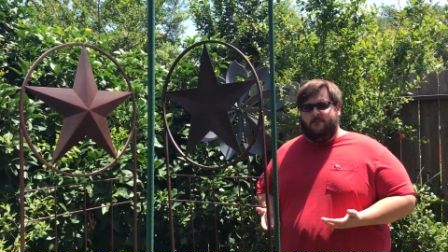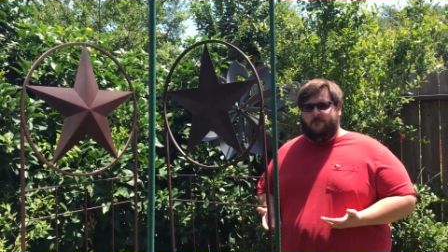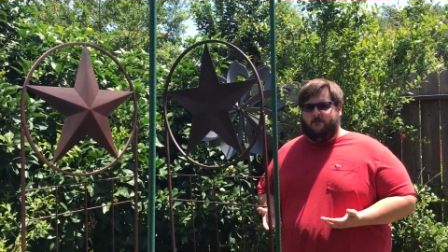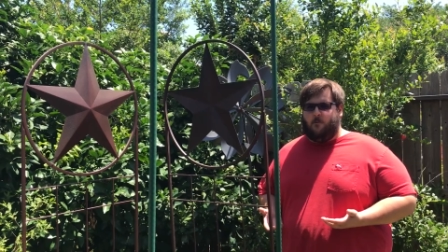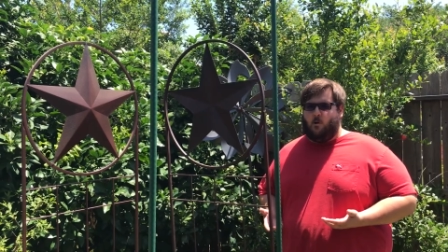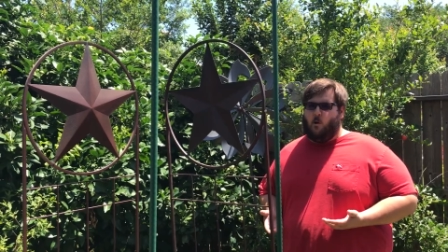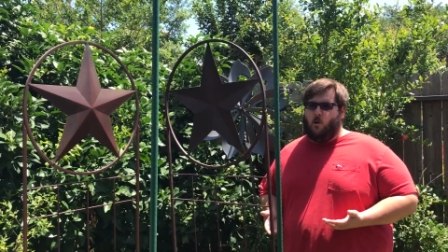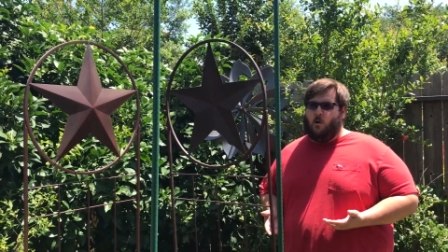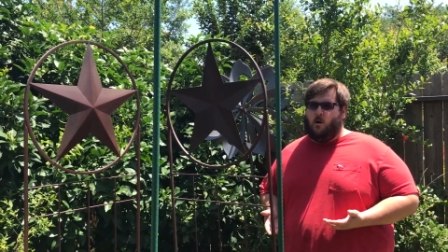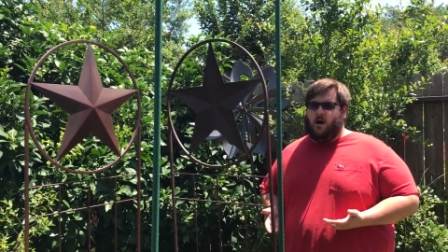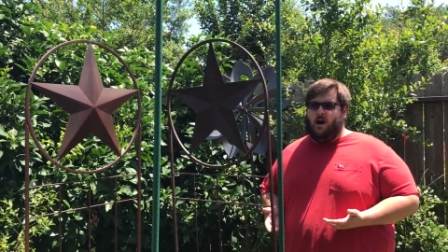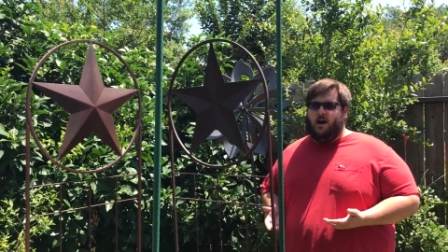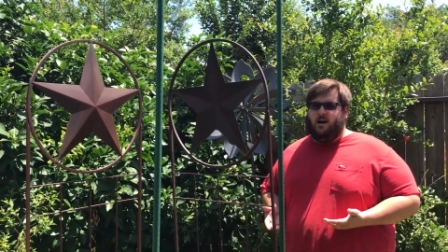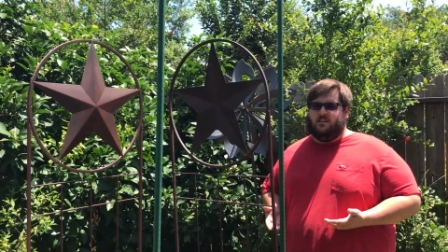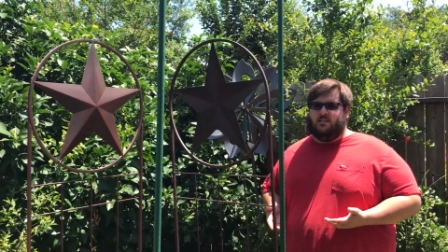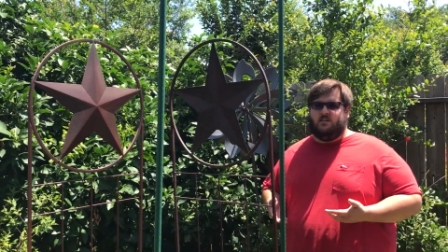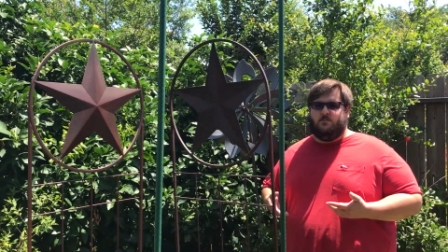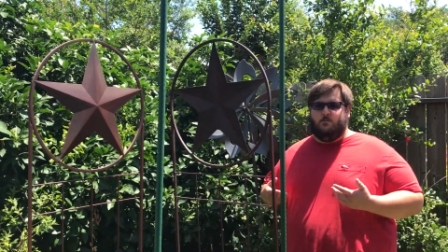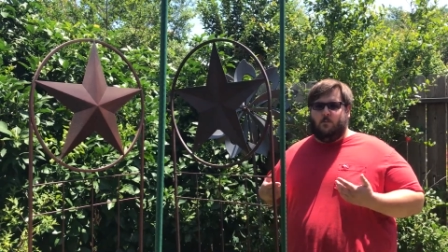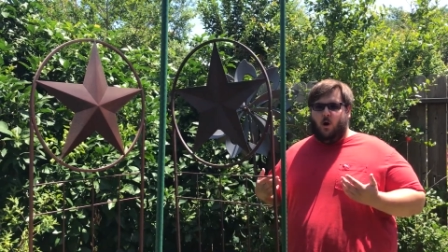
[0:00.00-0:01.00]
for a
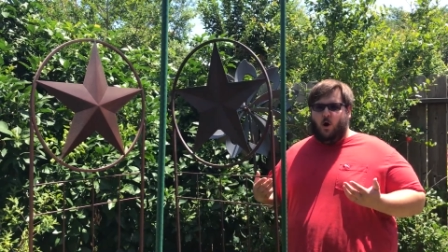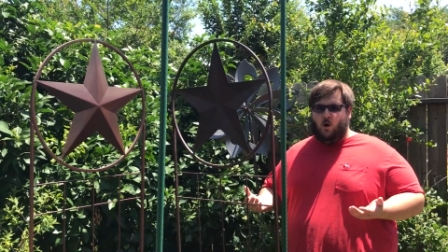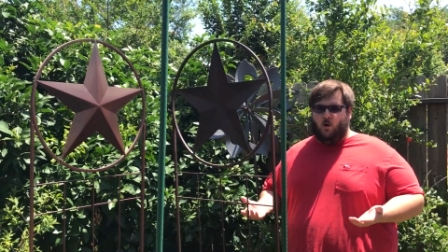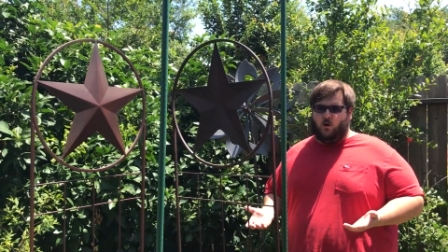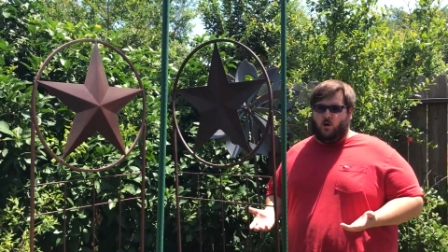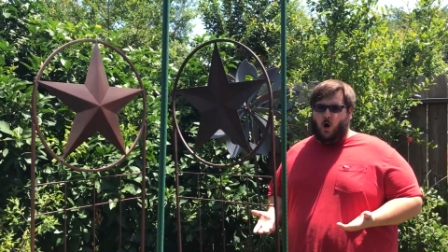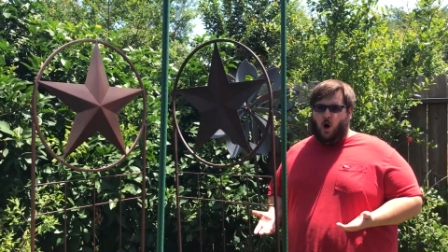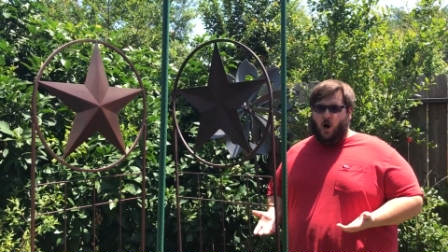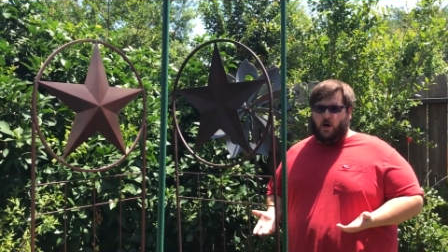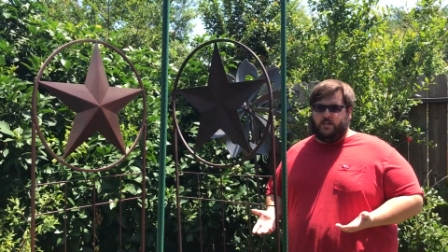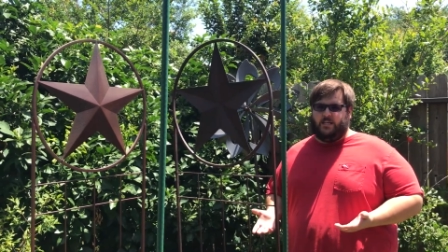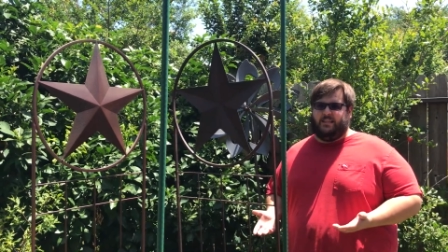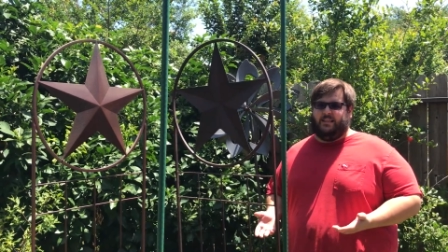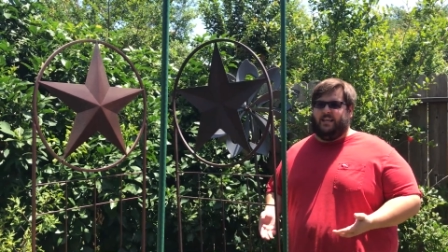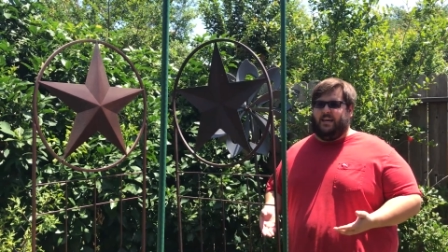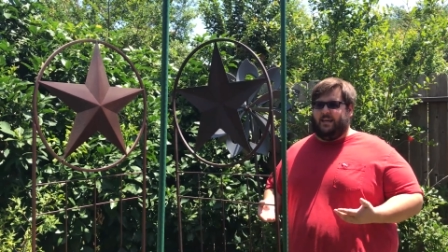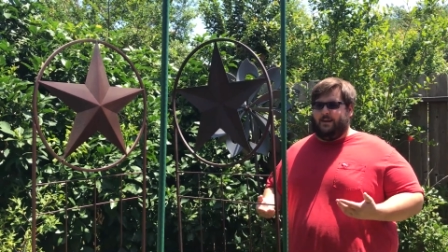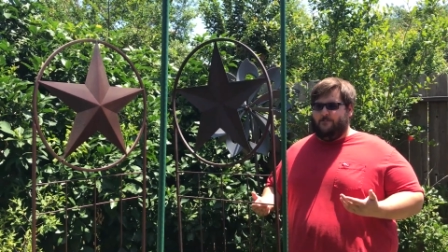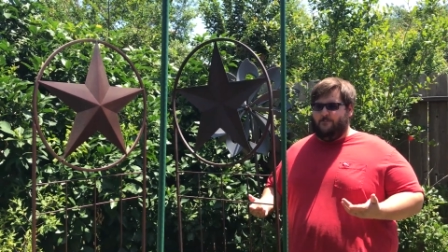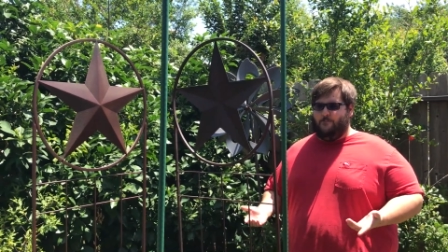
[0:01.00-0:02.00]
small garden
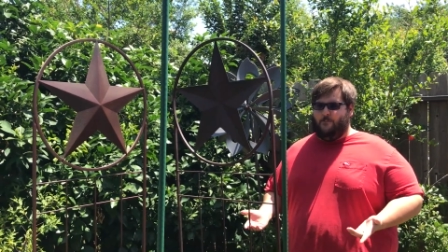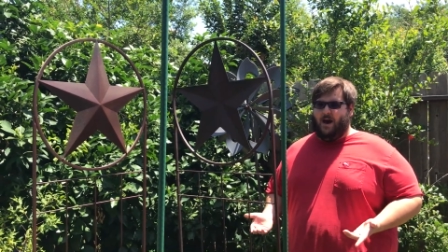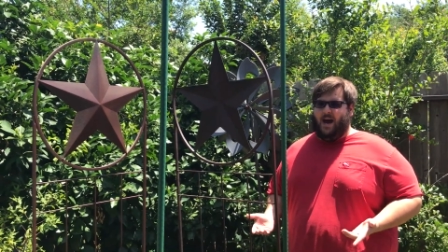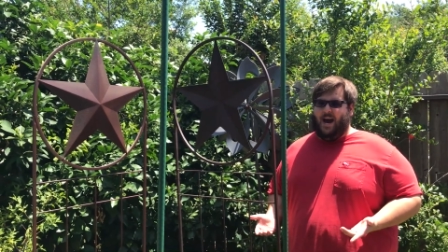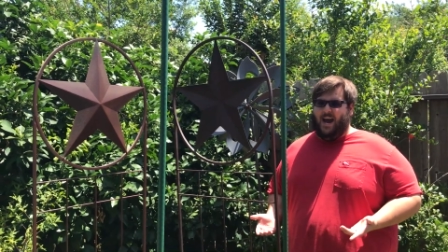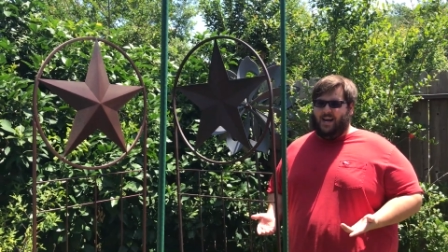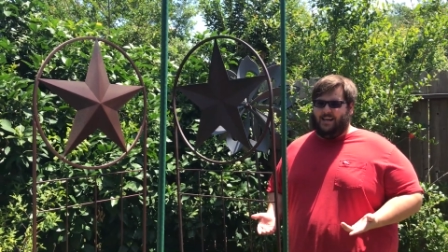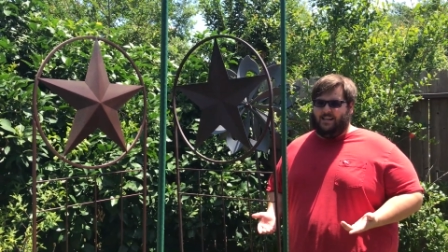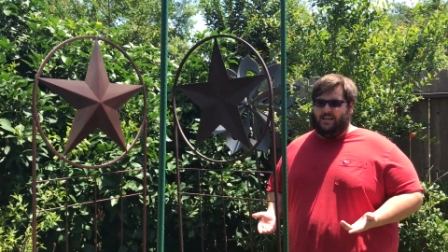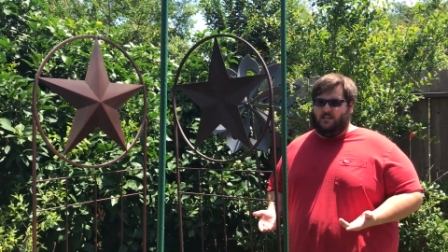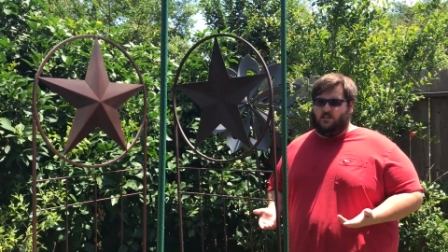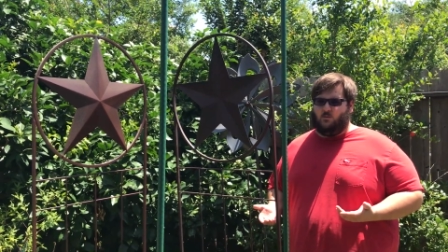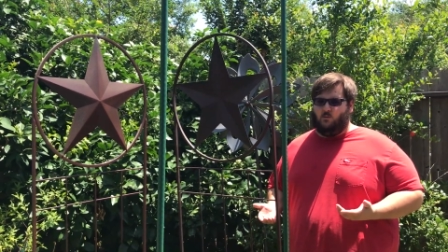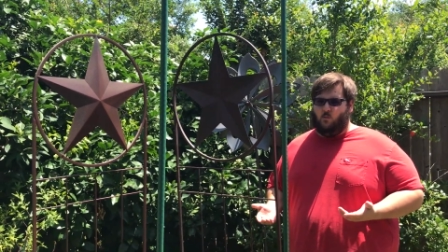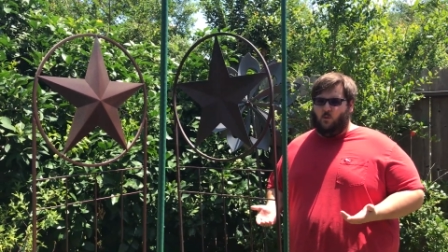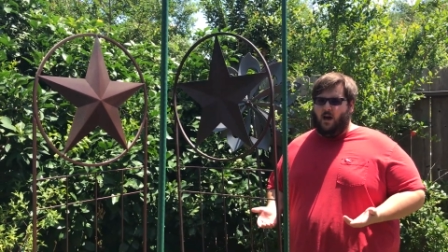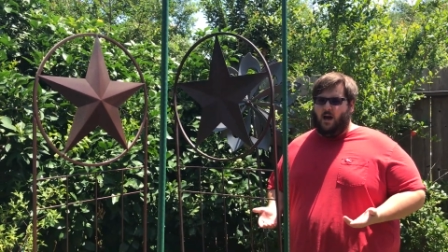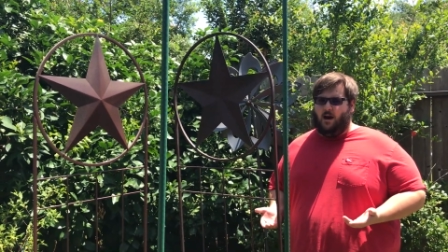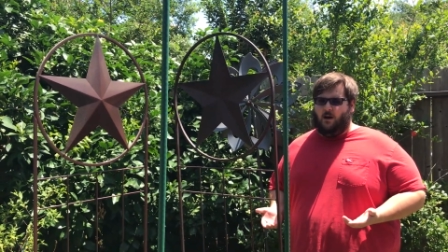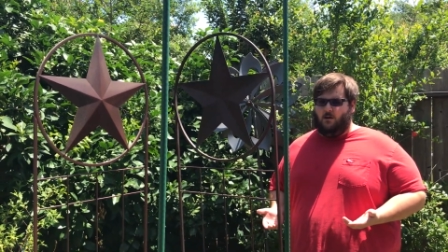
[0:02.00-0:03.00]
like mine as
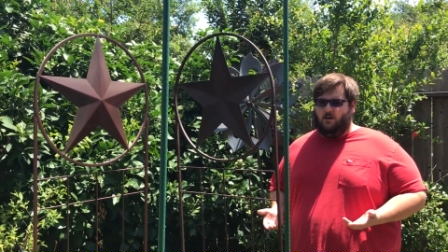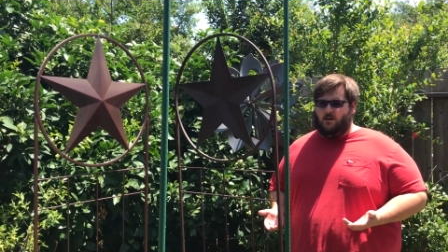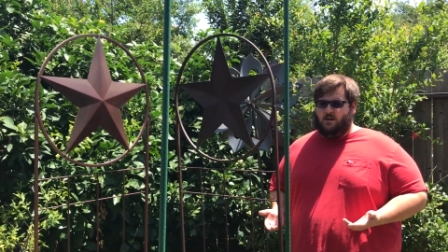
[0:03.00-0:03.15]
well.